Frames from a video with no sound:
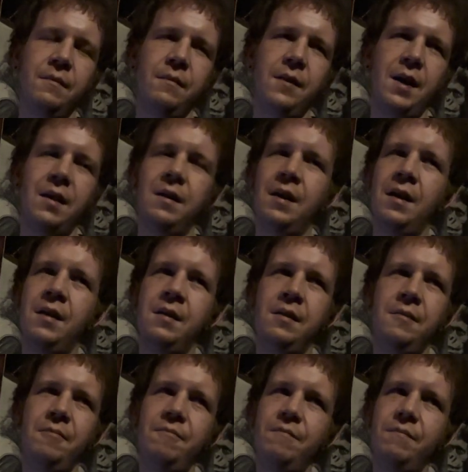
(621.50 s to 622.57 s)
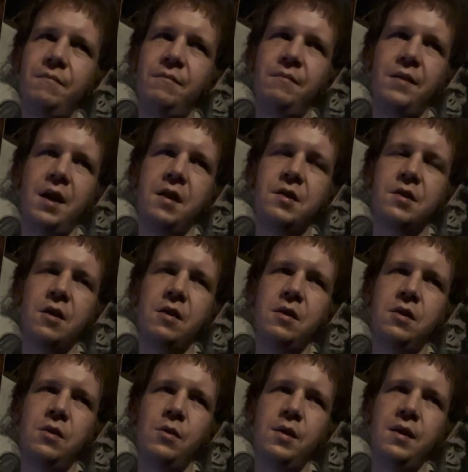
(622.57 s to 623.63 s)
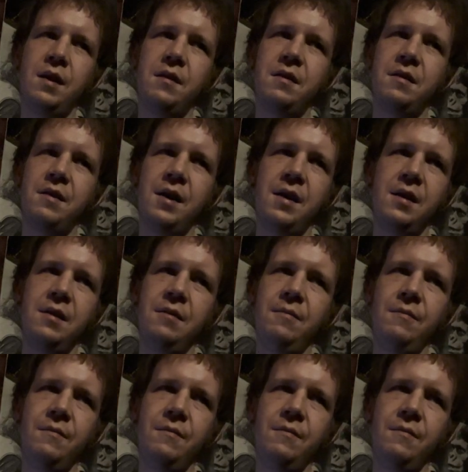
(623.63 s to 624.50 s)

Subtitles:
And then he started doing that thing,